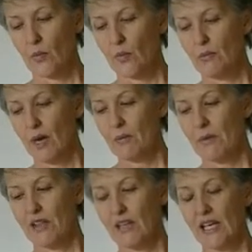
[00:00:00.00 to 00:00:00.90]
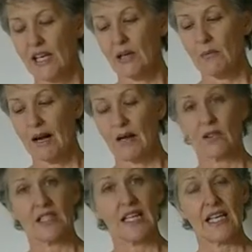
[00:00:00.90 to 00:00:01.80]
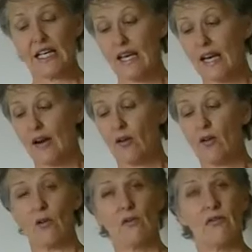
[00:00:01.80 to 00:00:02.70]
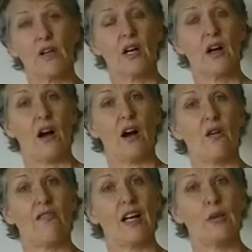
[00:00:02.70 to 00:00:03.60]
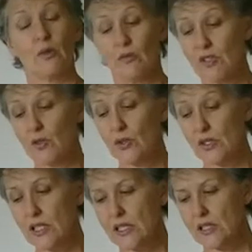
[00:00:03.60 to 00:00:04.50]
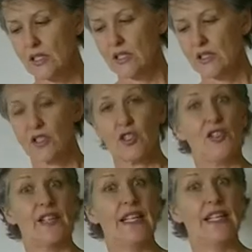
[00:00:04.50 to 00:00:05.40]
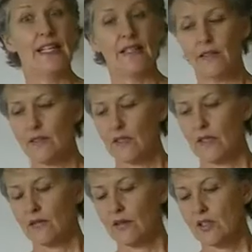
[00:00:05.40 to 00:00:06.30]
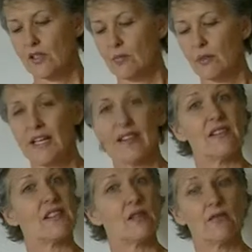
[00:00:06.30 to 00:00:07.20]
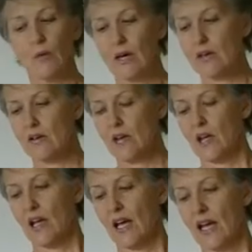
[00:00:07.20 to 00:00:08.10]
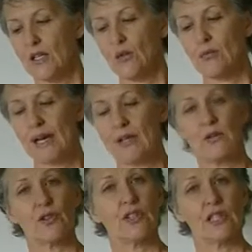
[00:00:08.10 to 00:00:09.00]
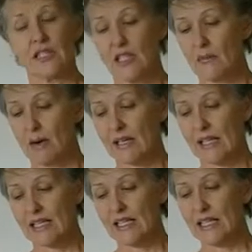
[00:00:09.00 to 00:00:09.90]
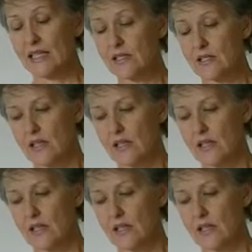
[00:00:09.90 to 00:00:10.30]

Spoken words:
We might be thinking about taking care of our valuable resources, such as the linen, for example, and the silverware. And we may also need to think about guest needs.